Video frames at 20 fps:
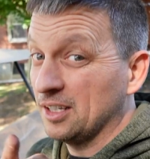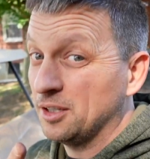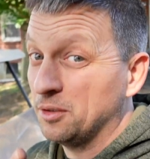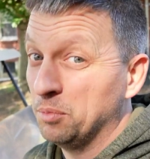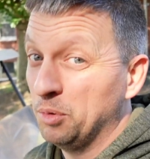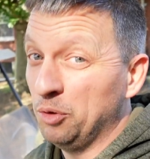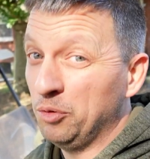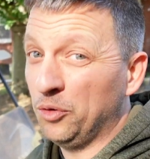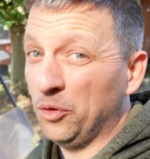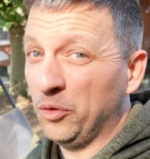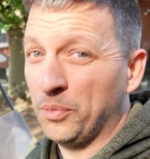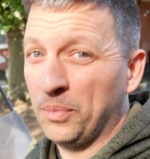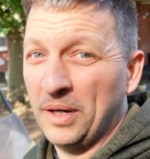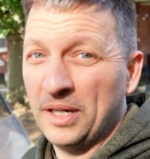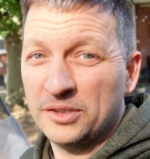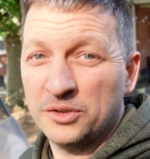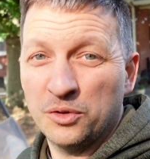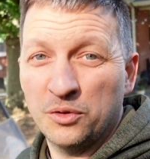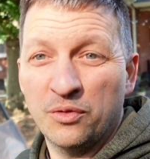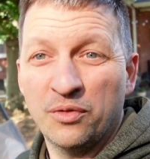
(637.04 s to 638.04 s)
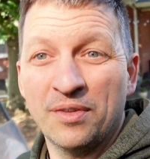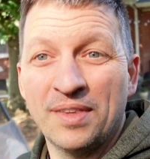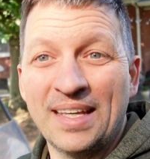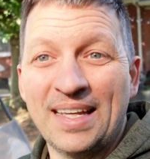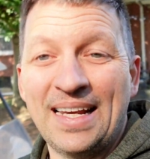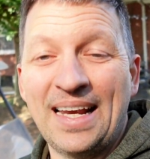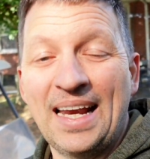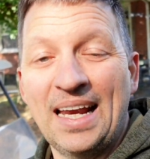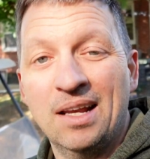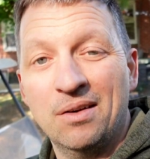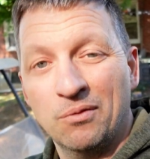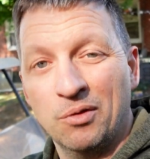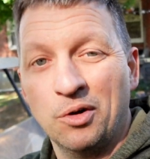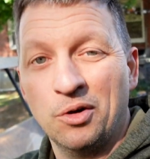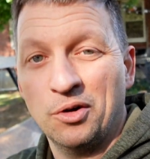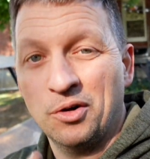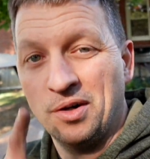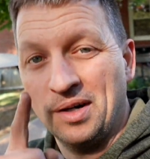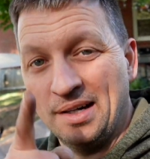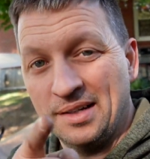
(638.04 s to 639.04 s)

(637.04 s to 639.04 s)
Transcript: get the Bluetooth module for the inverter